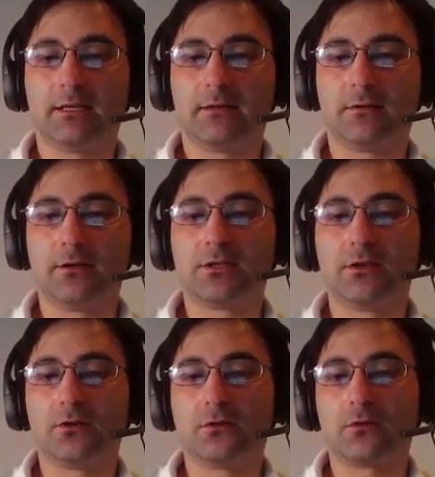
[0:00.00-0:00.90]
there is
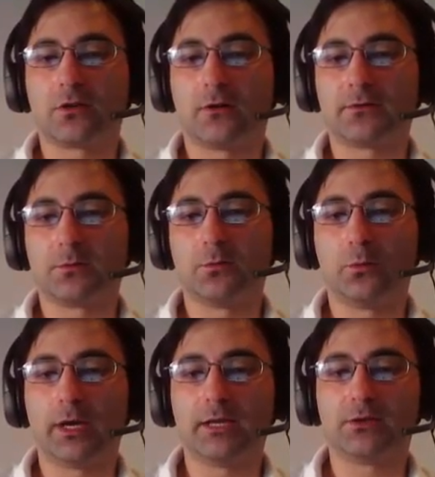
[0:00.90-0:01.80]
no comfortable
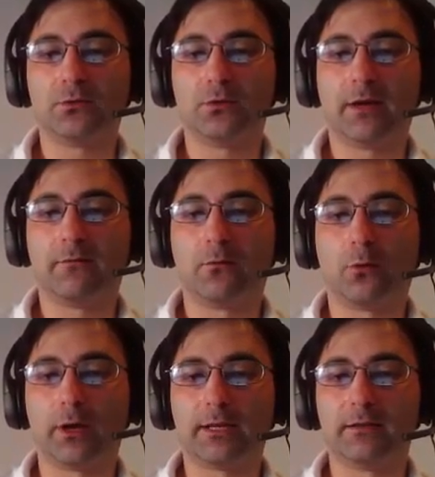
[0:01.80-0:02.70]
way to
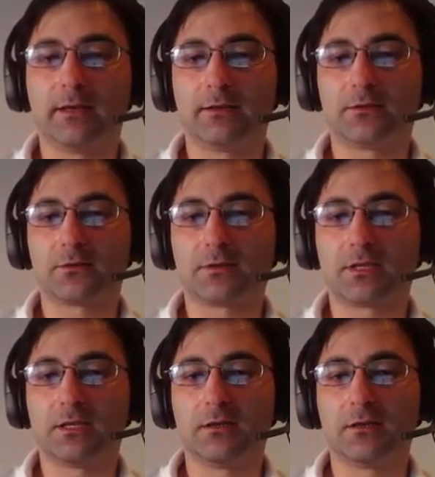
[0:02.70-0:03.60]
avoid the entrance
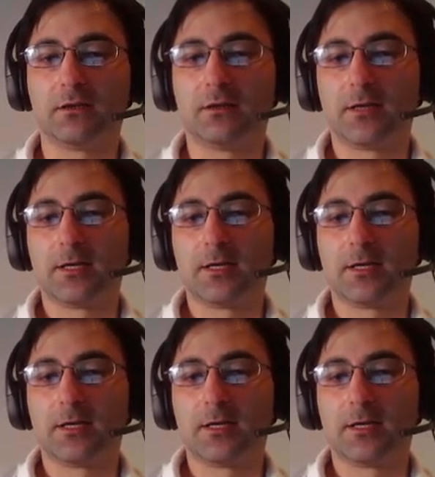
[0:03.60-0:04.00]
here,